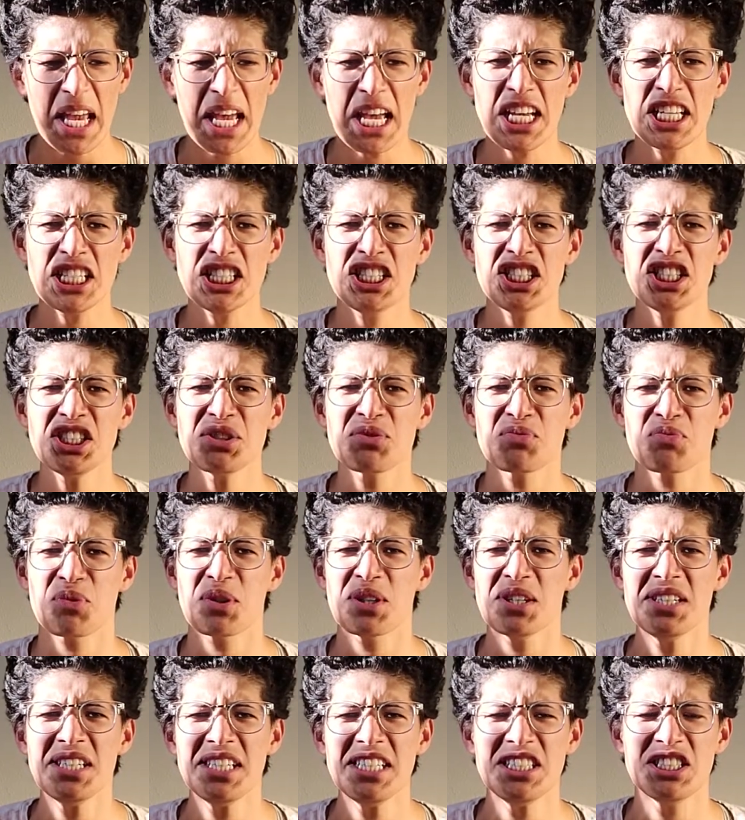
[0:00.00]
It's just
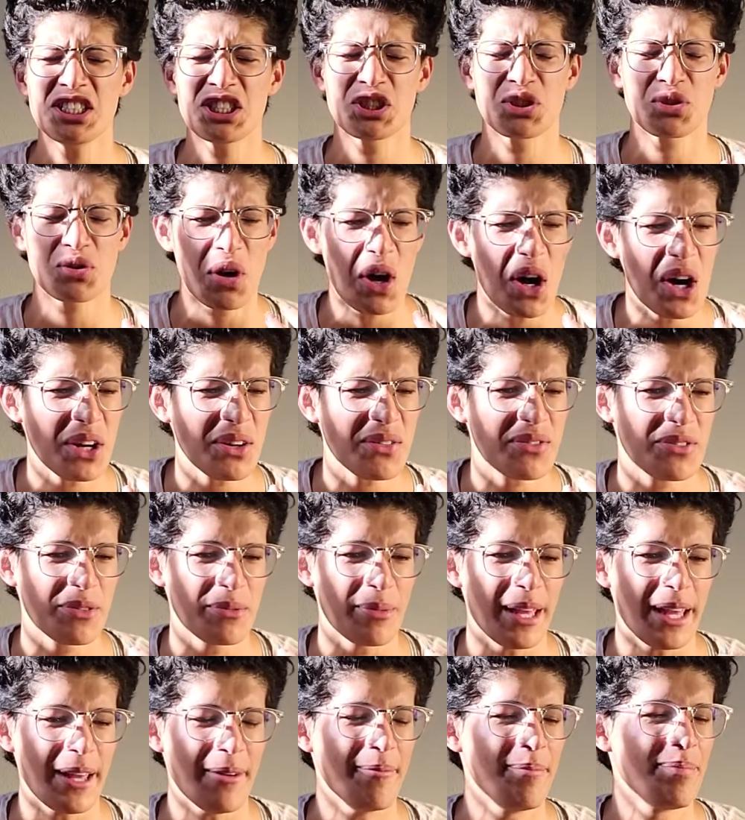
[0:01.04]
really strong for
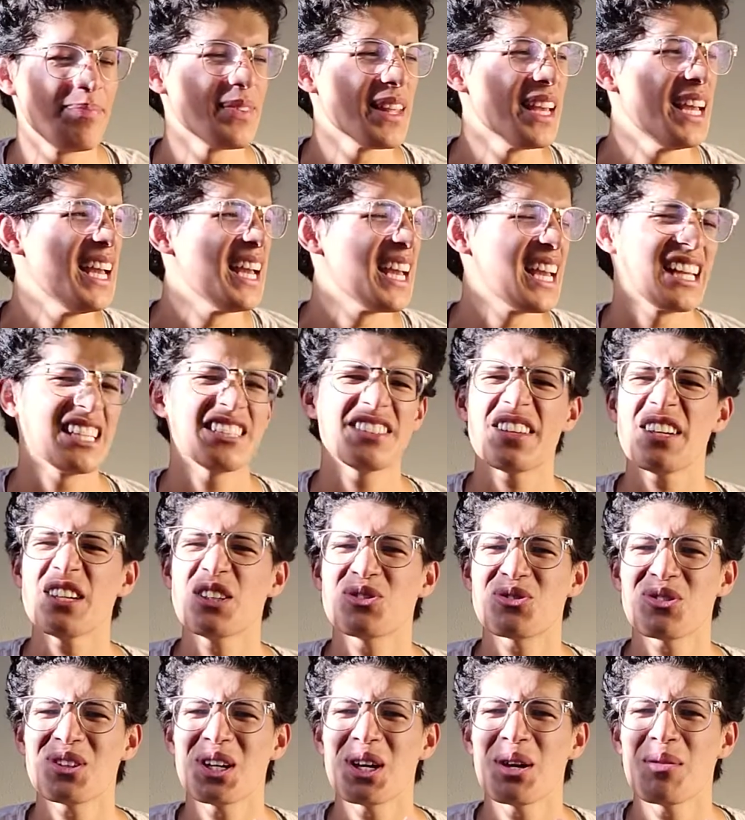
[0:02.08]
me. It's like
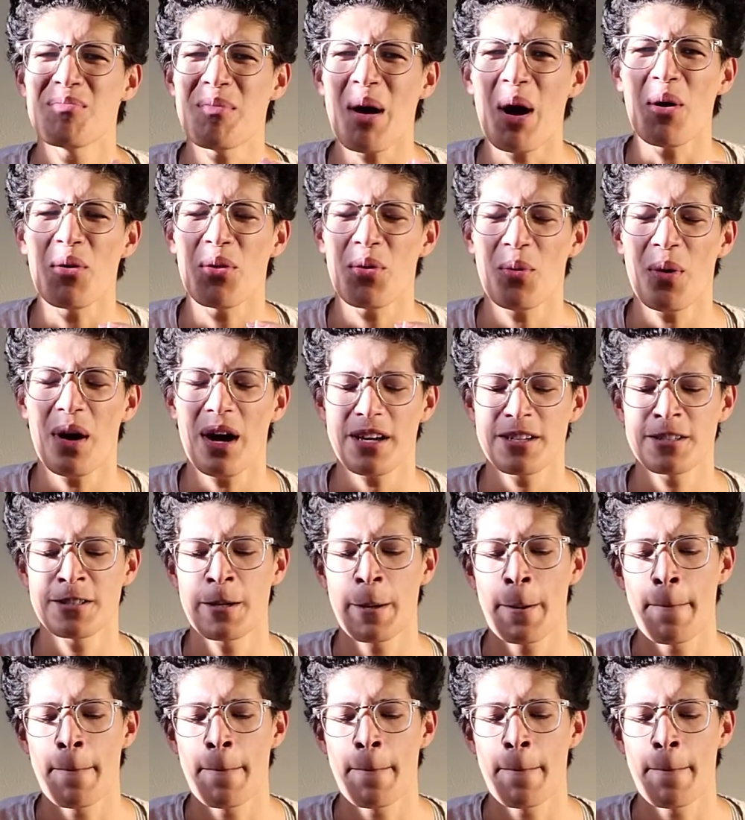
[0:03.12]
drinking mouthwash.